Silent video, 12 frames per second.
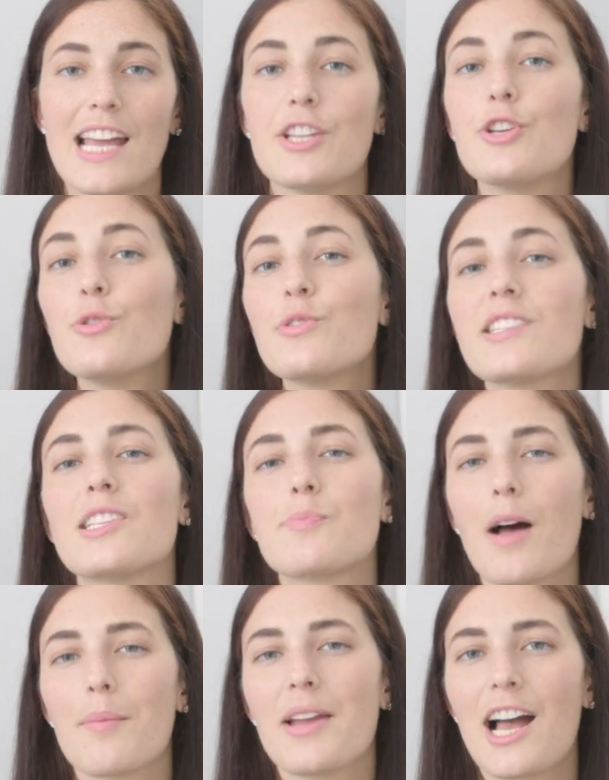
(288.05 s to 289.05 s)
and used his
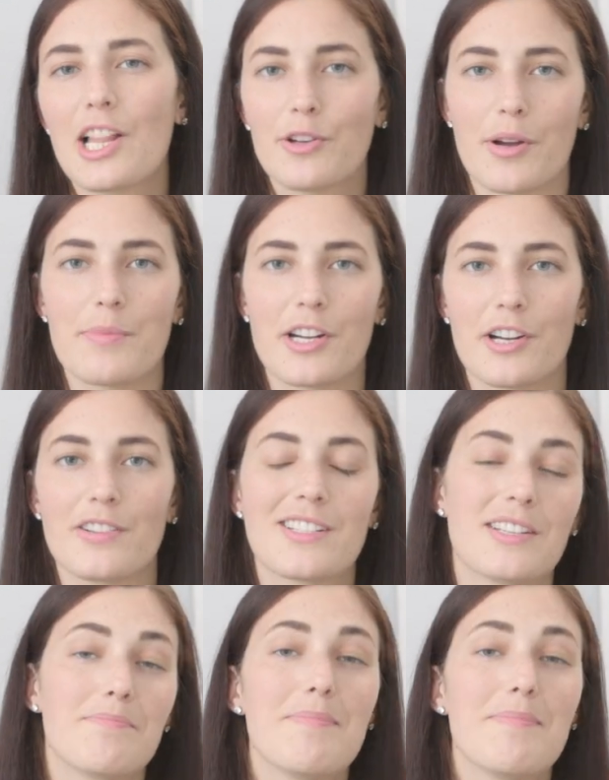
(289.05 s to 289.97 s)
bomb calorimeter to